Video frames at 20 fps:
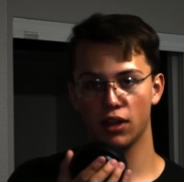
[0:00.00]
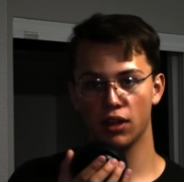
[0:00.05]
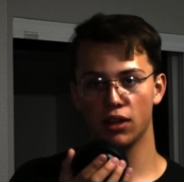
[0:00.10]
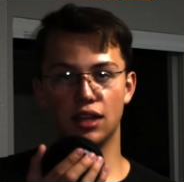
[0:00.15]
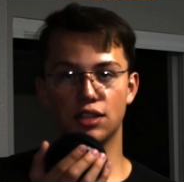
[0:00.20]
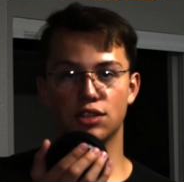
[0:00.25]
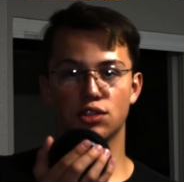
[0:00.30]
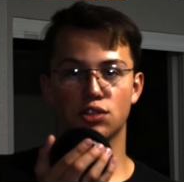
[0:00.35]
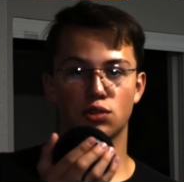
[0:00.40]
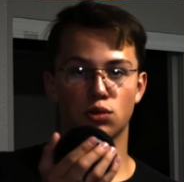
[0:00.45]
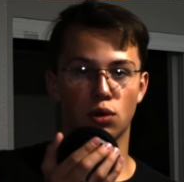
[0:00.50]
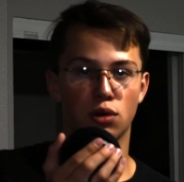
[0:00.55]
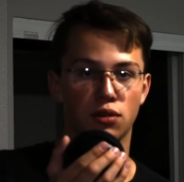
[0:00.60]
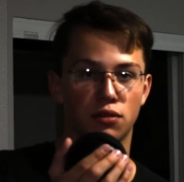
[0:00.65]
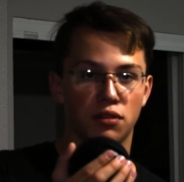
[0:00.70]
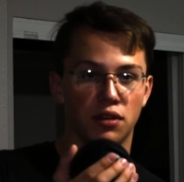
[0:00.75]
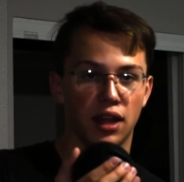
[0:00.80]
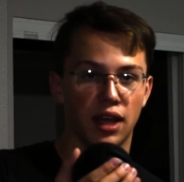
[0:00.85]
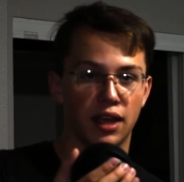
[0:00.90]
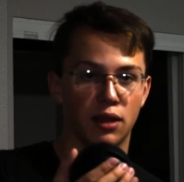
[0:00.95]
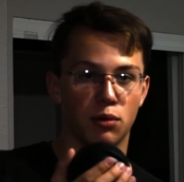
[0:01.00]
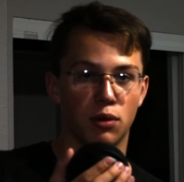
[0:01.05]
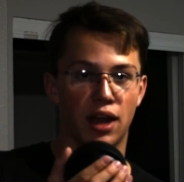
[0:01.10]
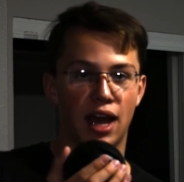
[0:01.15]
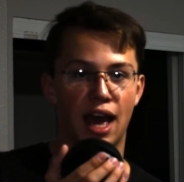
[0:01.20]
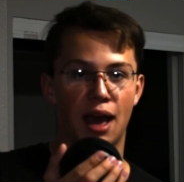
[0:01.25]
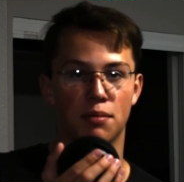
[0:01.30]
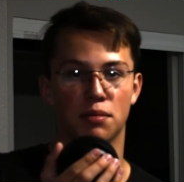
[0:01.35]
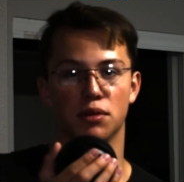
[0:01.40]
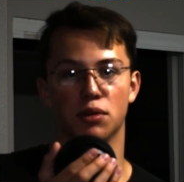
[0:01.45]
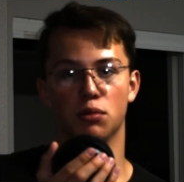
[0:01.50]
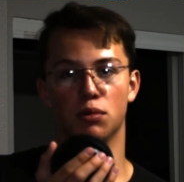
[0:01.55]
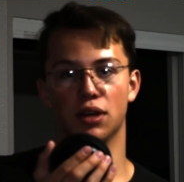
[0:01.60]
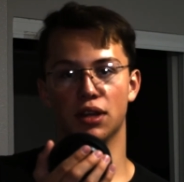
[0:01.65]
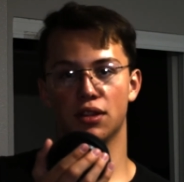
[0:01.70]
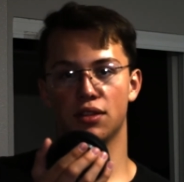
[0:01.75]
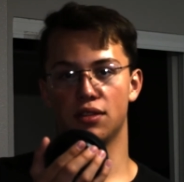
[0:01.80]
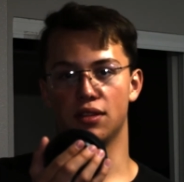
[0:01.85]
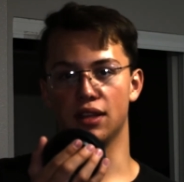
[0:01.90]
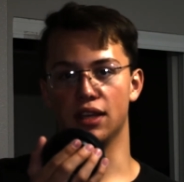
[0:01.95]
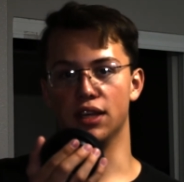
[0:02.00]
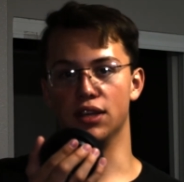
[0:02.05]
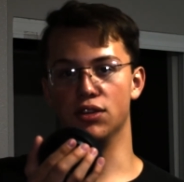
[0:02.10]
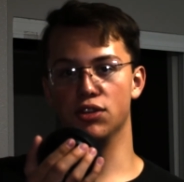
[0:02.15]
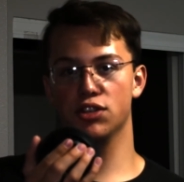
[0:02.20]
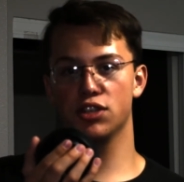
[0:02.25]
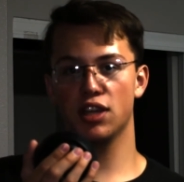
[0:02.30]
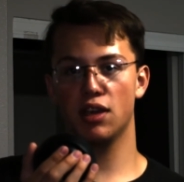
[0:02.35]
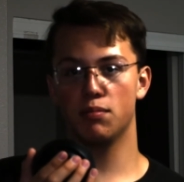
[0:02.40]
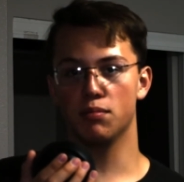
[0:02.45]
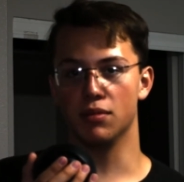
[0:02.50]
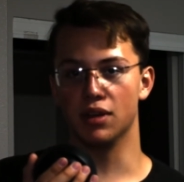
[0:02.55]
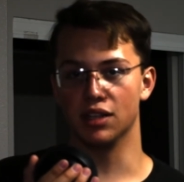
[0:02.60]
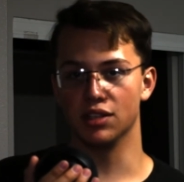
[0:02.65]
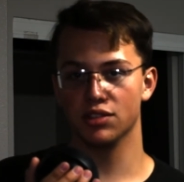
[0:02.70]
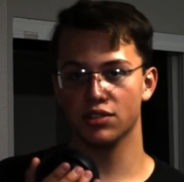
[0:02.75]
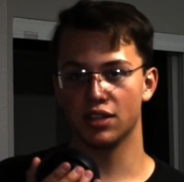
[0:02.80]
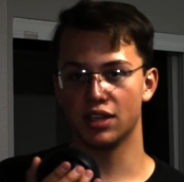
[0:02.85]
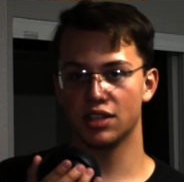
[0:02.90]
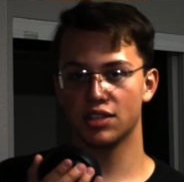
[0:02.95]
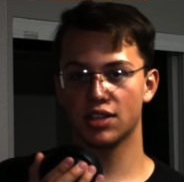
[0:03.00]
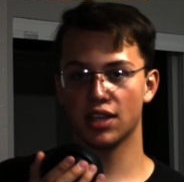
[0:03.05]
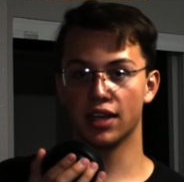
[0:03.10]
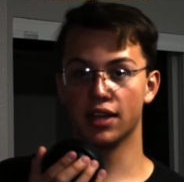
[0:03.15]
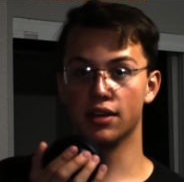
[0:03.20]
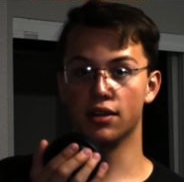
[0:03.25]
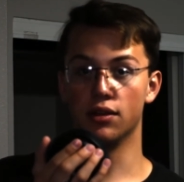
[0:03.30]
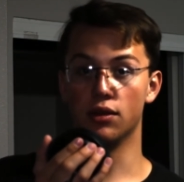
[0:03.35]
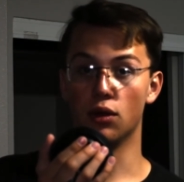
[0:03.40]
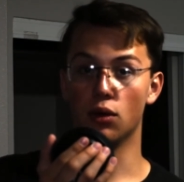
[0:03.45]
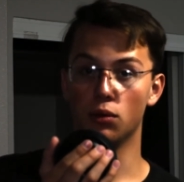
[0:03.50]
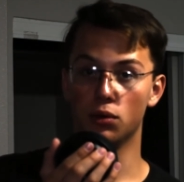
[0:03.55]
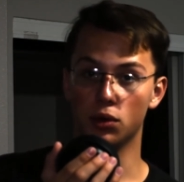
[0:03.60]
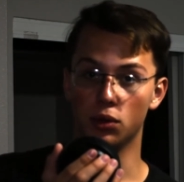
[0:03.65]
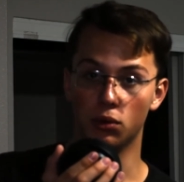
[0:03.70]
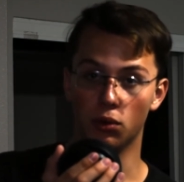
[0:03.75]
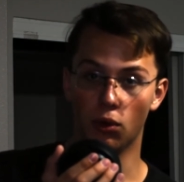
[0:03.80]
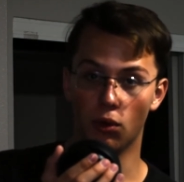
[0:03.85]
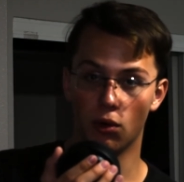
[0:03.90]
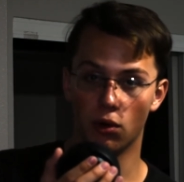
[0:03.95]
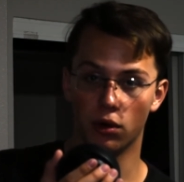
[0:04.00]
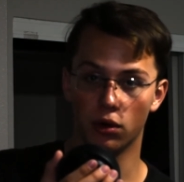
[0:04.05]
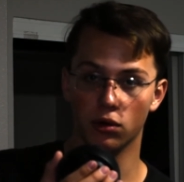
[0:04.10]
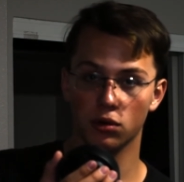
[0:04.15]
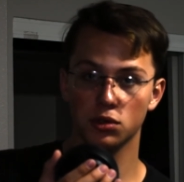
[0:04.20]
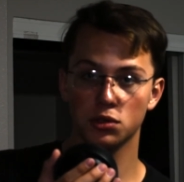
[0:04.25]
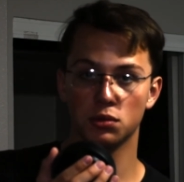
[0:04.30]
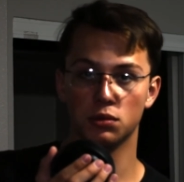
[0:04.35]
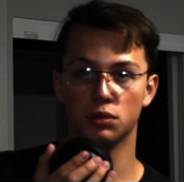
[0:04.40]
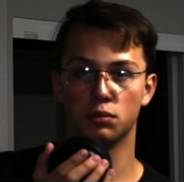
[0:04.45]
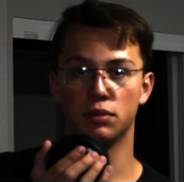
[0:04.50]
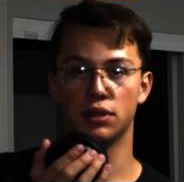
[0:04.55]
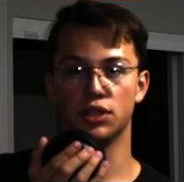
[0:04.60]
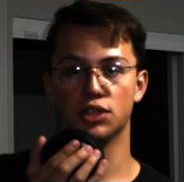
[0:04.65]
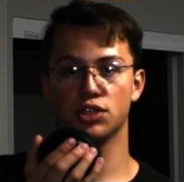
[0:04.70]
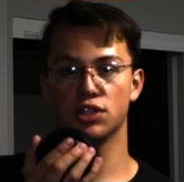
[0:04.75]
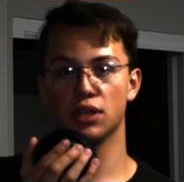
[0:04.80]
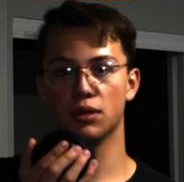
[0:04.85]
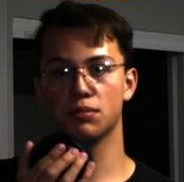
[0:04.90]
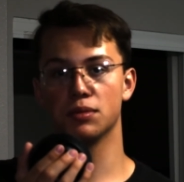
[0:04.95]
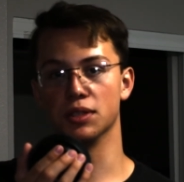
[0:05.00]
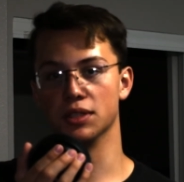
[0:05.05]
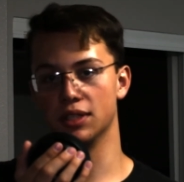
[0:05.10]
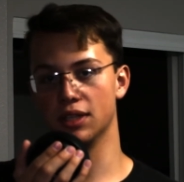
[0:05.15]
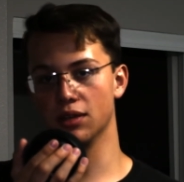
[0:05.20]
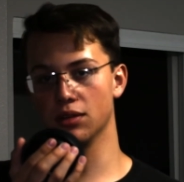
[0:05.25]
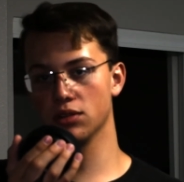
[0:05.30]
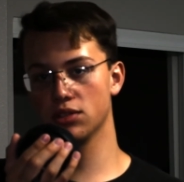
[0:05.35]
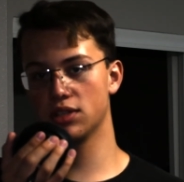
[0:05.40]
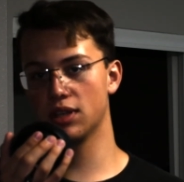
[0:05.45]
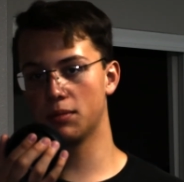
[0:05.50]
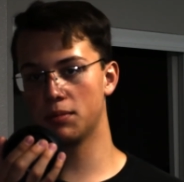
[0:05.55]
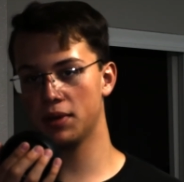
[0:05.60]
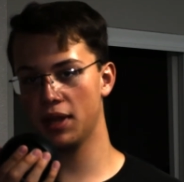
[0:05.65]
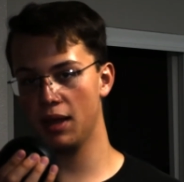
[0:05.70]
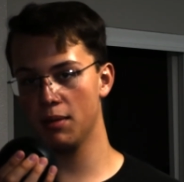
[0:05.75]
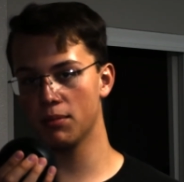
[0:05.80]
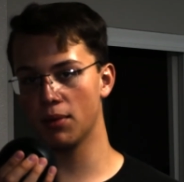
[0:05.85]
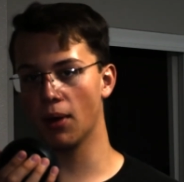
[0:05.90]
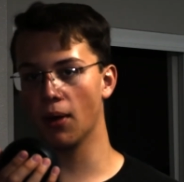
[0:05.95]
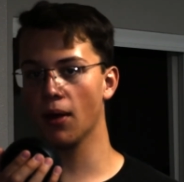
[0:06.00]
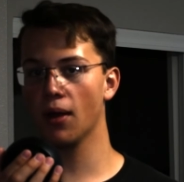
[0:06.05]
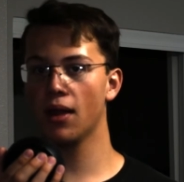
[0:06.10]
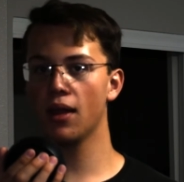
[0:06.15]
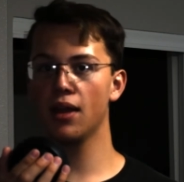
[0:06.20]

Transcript: It's sort of like what happened with the shipments. They said no new orders would be shipped until September.